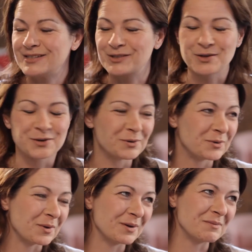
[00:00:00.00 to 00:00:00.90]

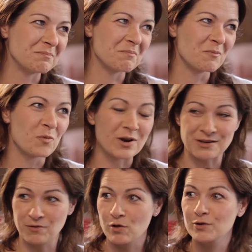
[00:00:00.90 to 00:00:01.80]
So when
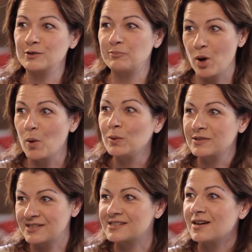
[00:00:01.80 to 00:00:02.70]
you've got those
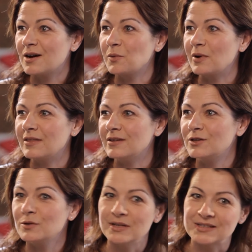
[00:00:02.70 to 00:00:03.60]
poles to start with, you
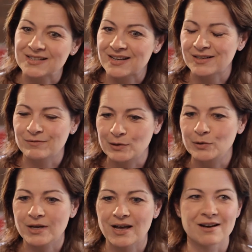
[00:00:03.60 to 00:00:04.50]
do need to kind of
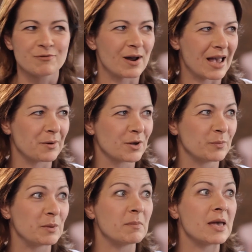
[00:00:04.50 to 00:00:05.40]
look at, right, how
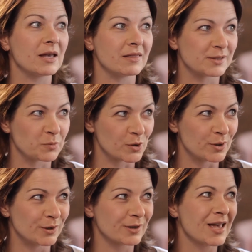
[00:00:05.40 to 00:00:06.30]
can we make this
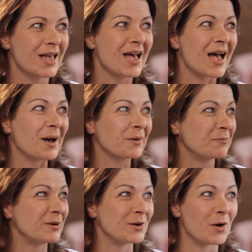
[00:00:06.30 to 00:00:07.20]
work? How
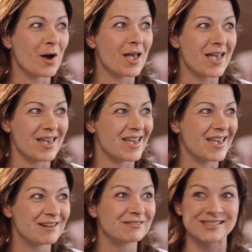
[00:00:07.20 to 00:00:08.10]
can we not
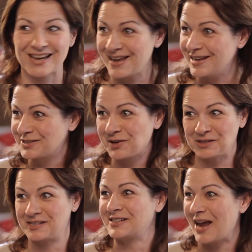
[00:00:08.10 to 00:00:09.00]
irritate each
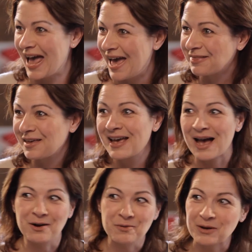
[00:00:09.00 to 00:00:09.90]
other to death?
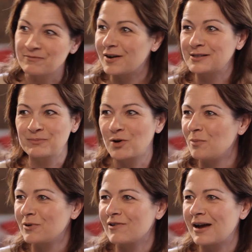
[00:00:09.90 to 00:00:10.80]
How can we find some
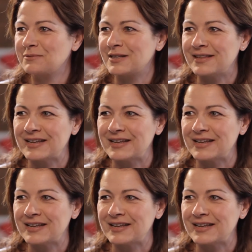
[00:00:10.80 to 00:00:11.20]
common ground in